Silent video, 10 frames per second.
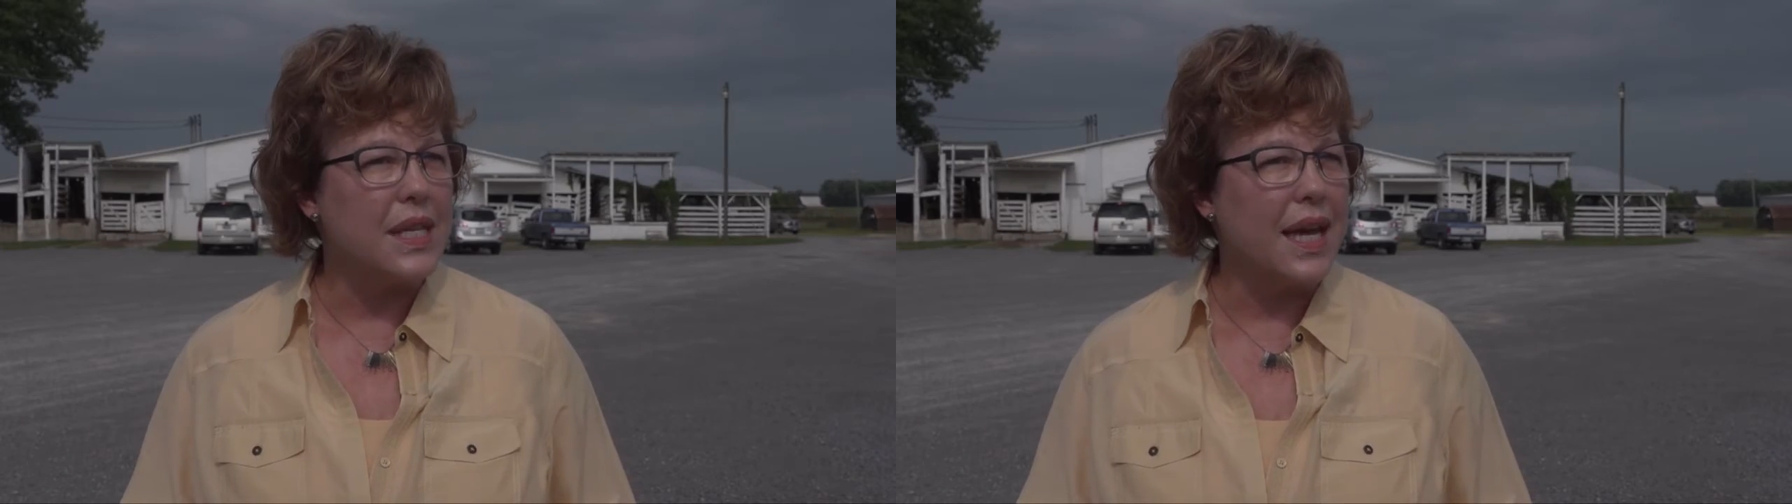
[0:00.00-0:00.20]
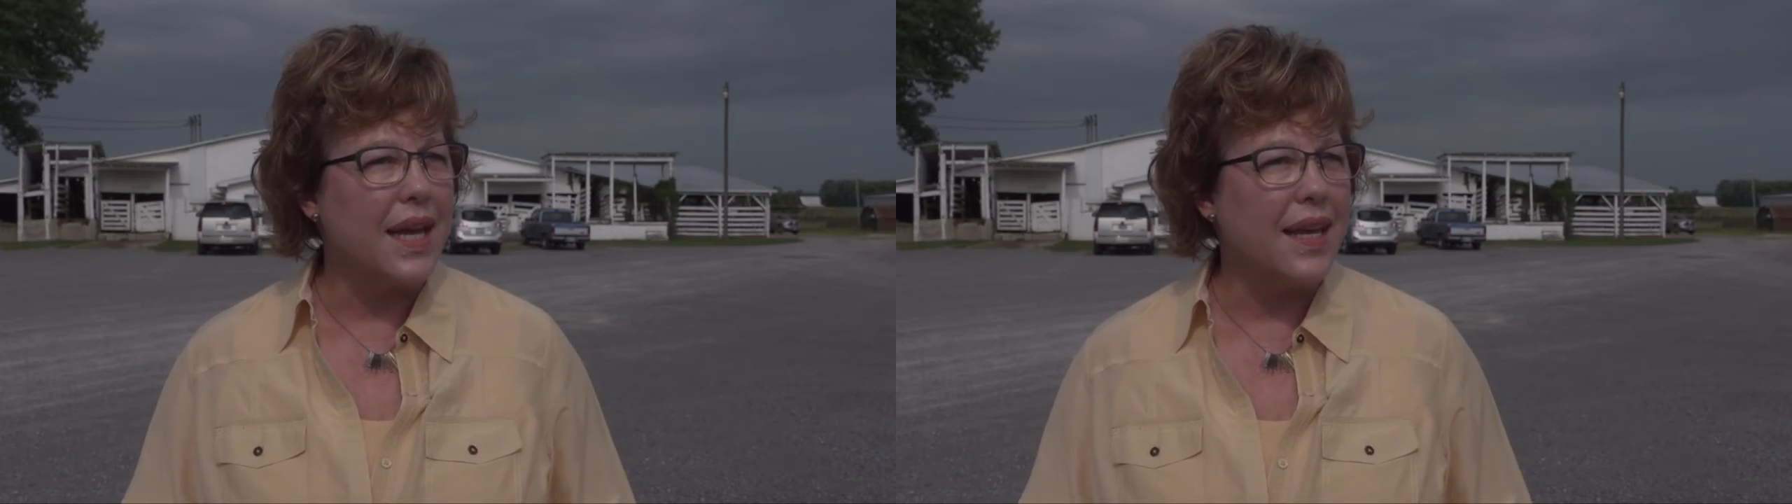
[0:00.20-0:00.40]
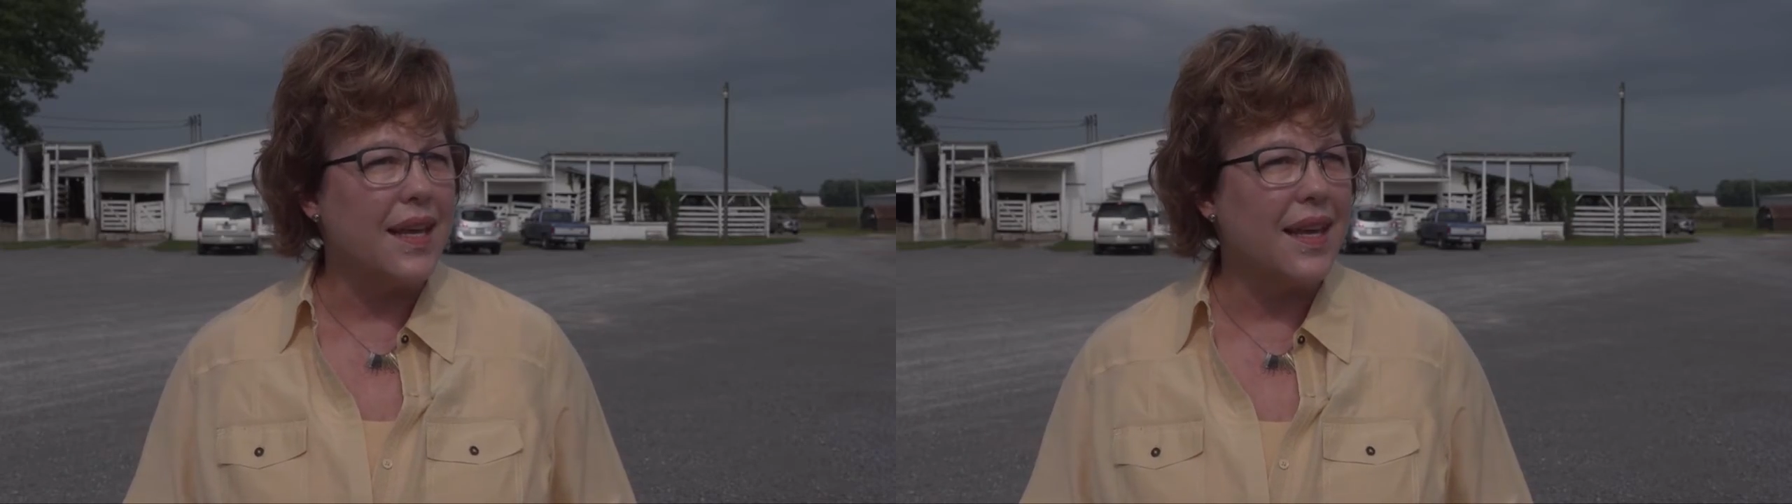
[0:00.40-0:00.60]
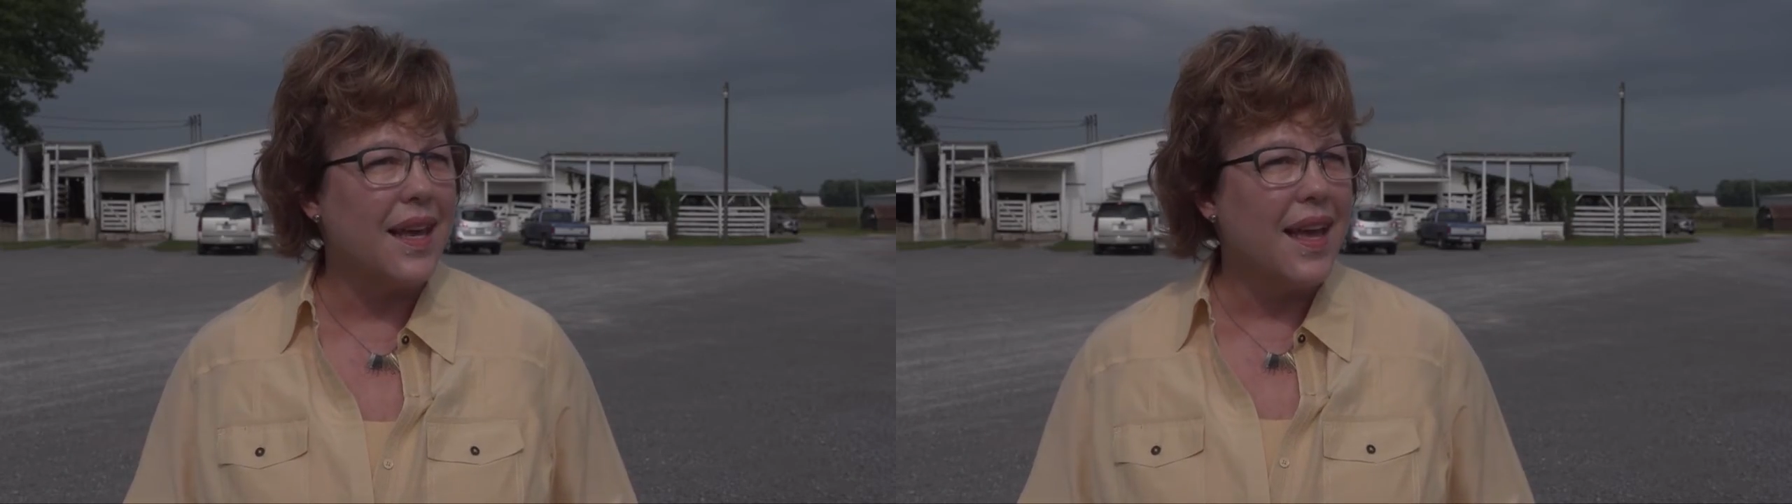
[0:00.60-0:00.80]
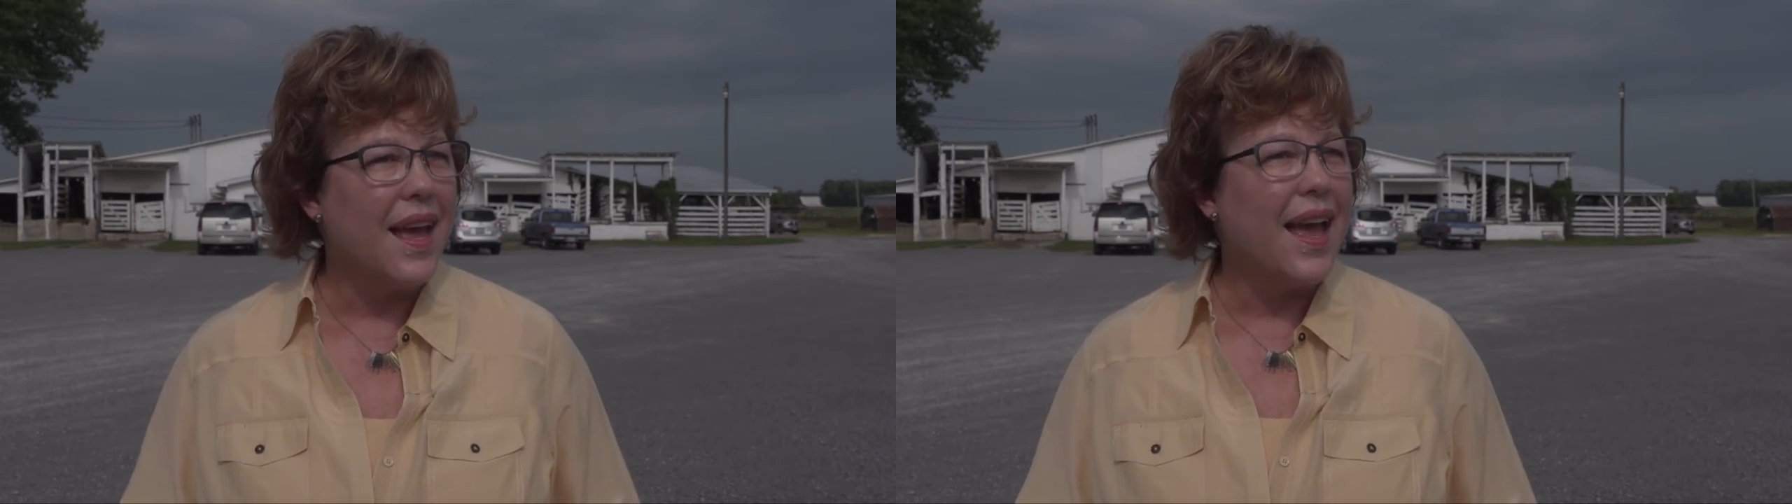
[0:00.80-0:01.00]
take
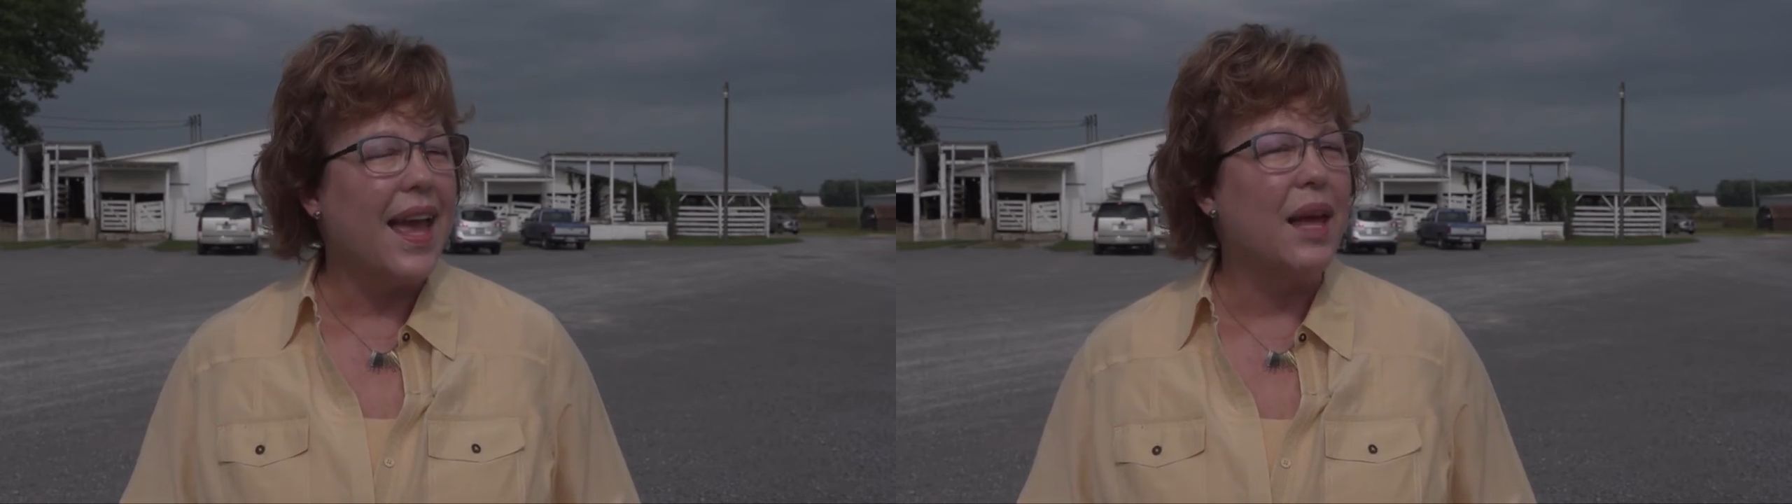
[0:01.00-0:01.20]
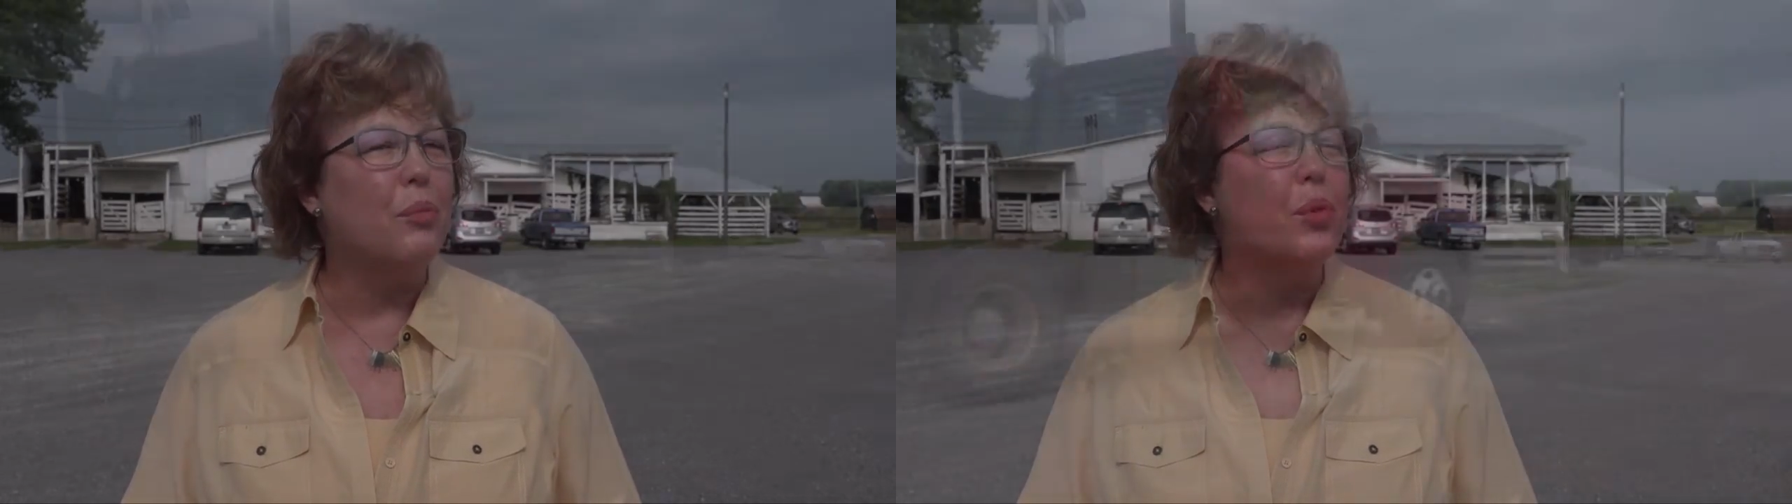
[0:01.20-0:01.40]
in